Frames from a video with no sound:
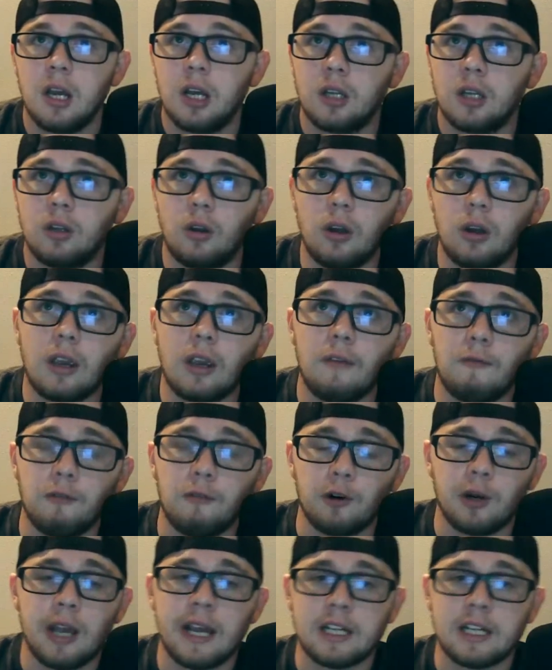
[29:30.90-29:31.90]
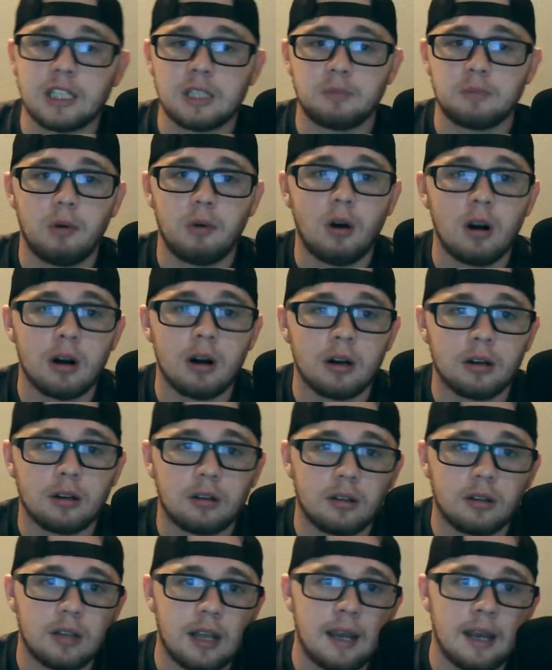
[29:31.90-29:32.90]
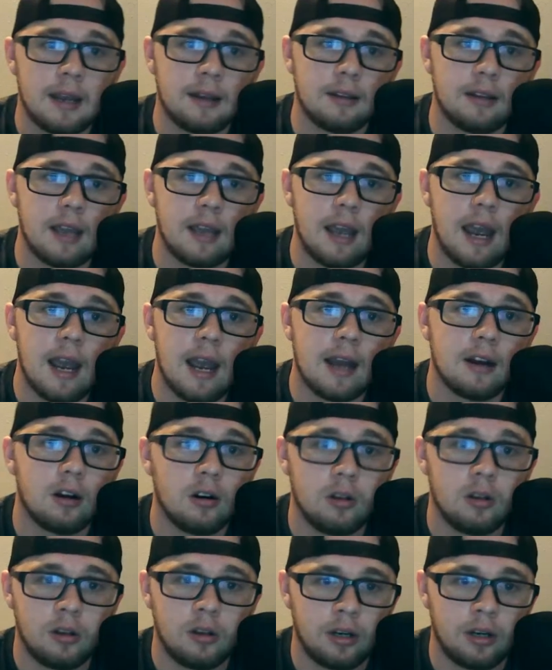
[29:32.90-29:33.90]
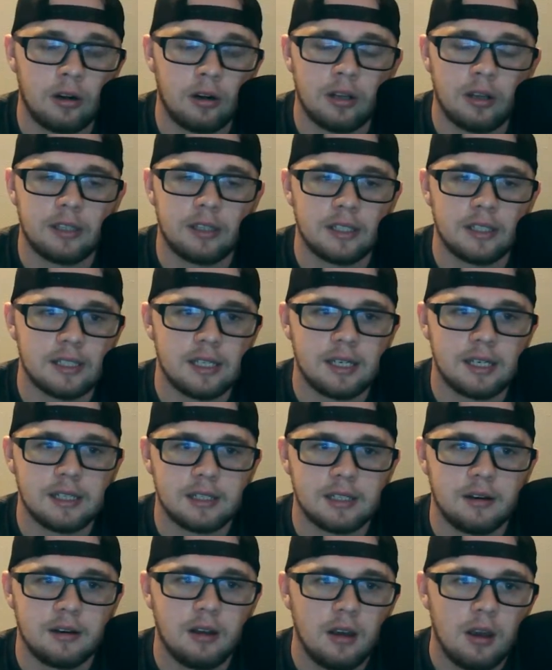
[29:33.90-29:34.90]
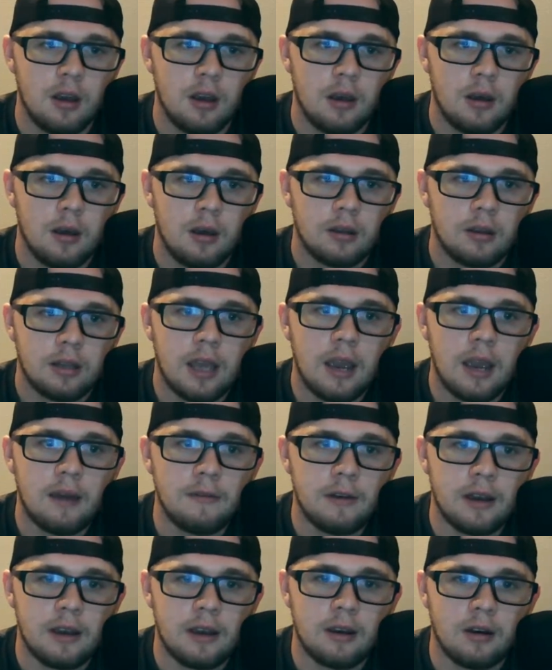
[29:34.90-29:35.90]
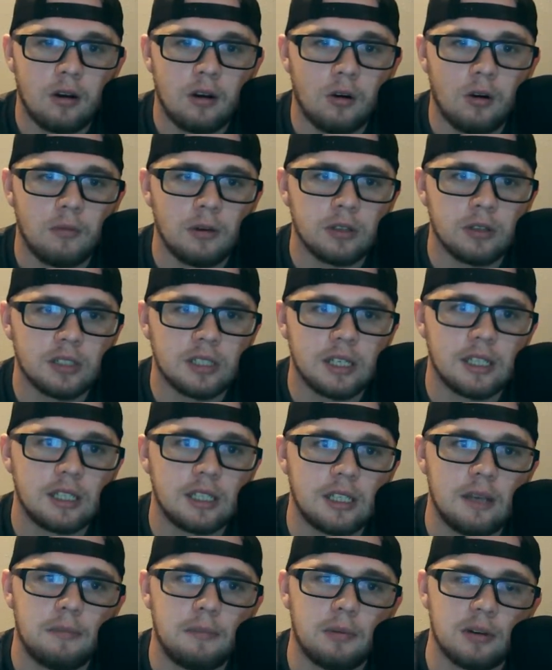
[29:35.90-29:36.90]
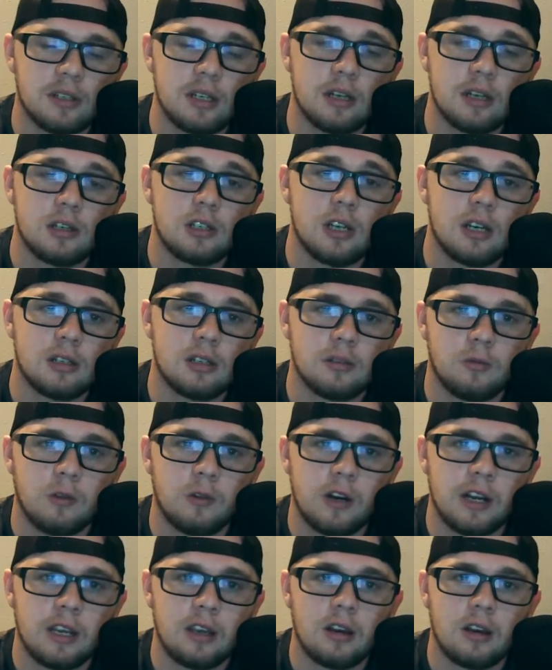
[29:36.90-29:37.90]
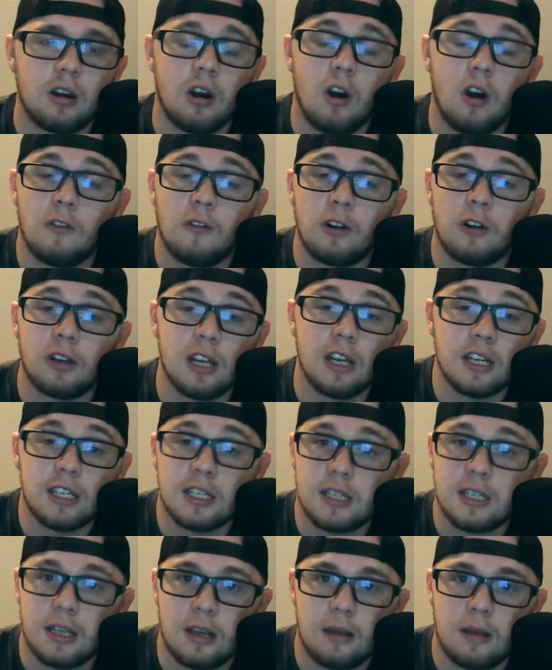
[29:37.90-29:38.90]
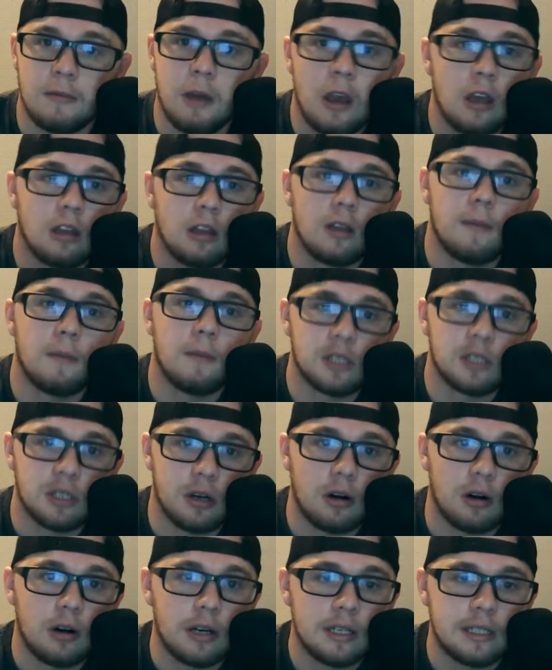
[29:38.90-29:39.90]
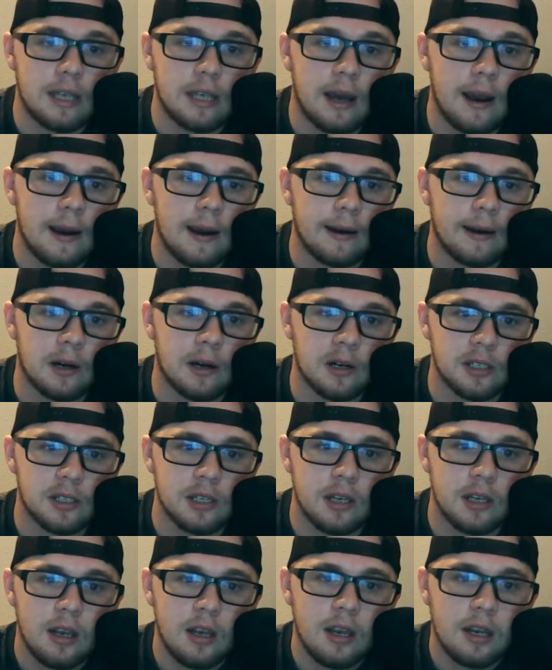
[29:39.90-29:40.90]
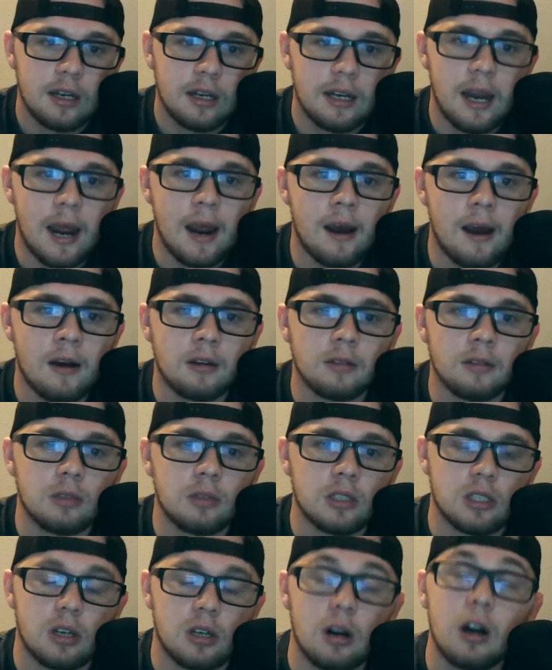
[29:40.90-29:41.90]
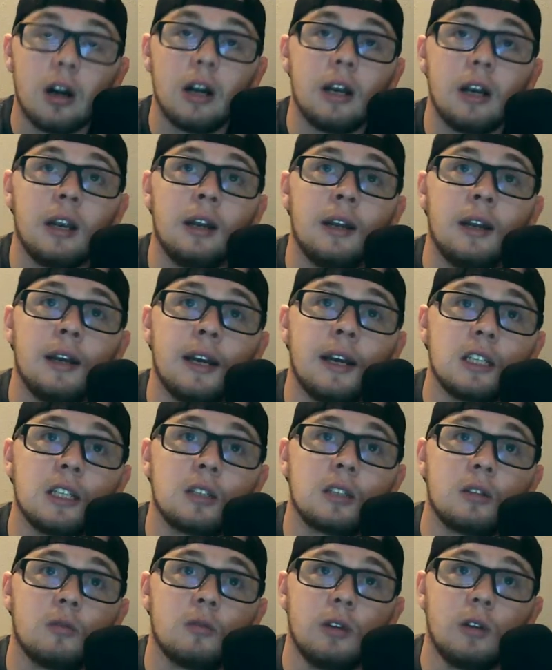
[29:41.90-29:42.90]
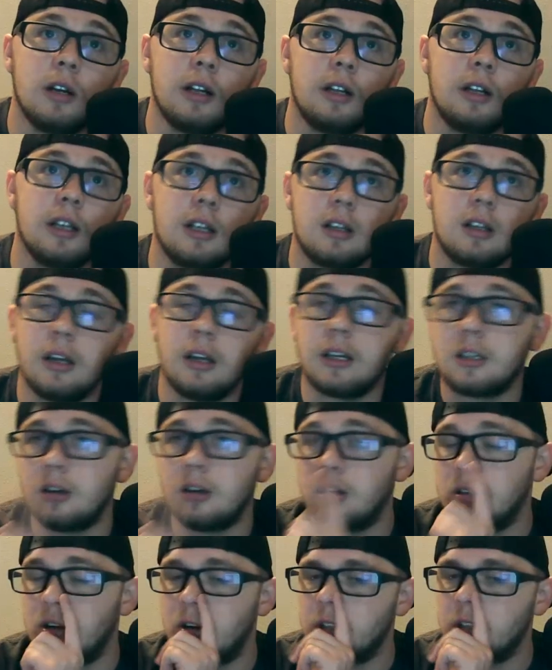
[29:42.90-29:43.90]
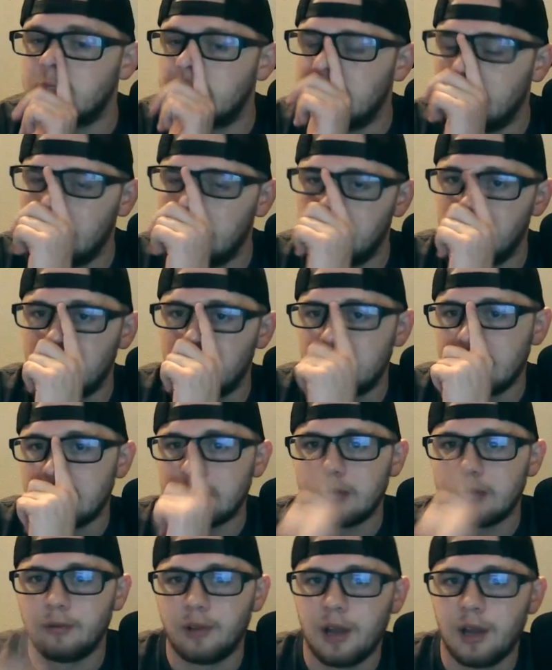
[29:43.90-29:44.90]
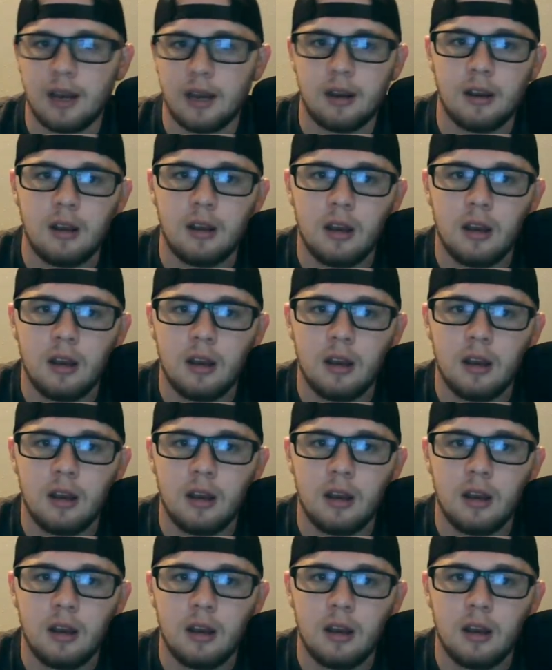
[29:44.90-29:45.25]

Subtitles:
looking for that spark that they had earlier in this season. They have a almost 60% chance of winning over this team, the Missouri Tigers. Now, Missouri has really clicked on all cylinders as of late,